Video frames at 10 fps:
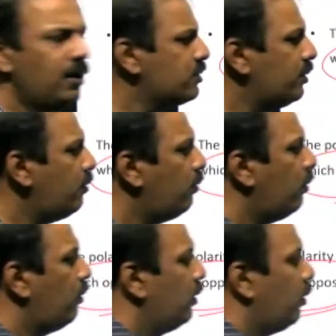So
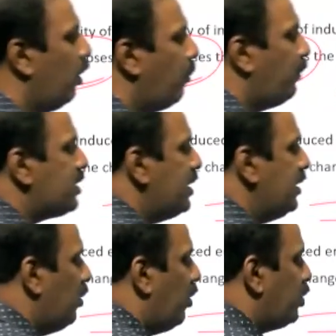
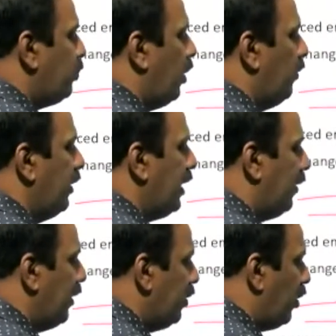opposing north pole, we have
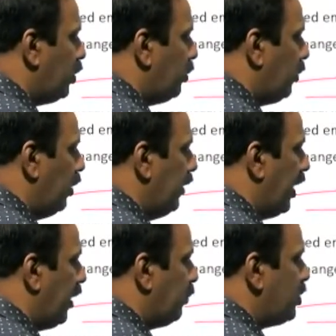a north pole, we
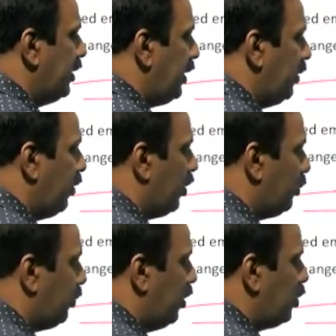are pushing the north
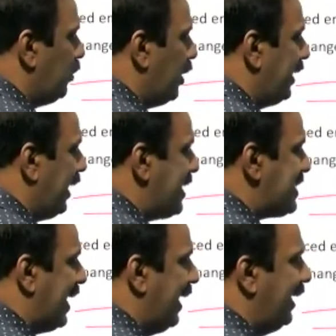pole toward that
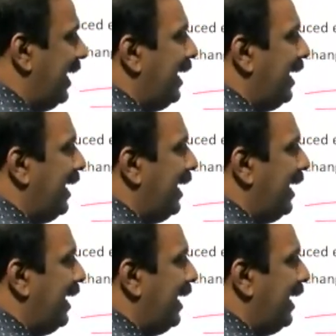side.